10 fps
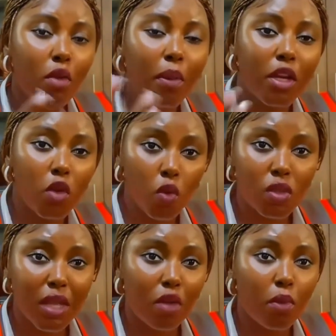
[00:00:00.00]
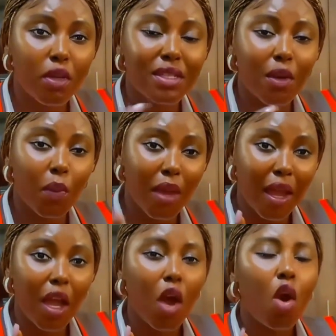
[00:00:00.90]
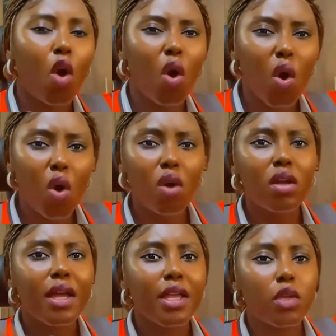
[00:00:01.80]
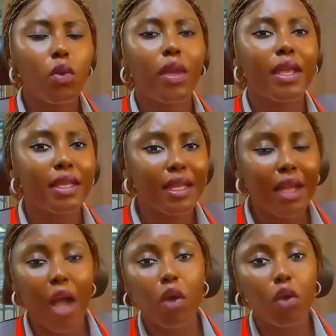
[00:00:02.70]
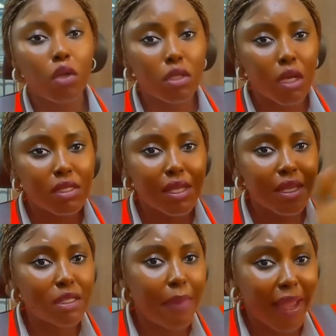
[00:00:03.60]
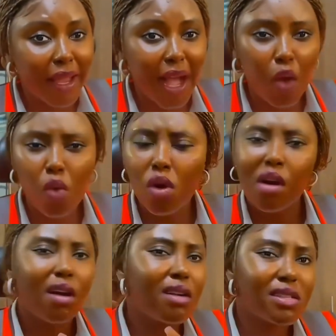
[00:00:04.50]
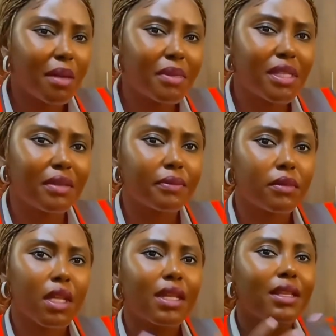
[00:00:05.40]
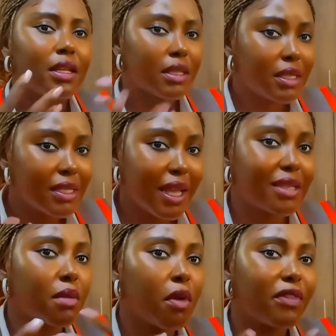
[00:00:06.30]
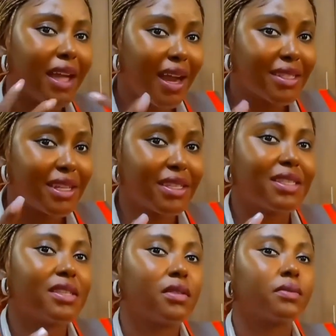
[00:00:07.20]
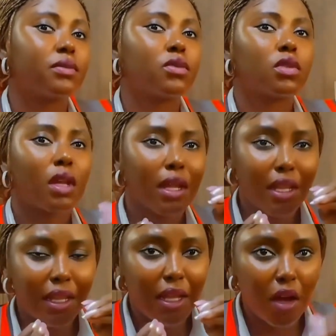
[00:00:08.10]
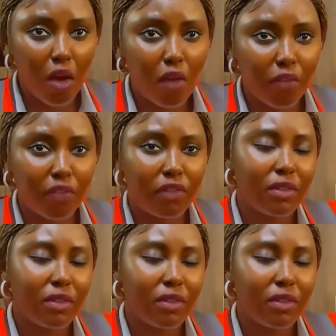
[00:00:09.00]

and nobody knows and nobody's aware, or you hit the cargo, person hit by a cargo or something. These are some of the hazards of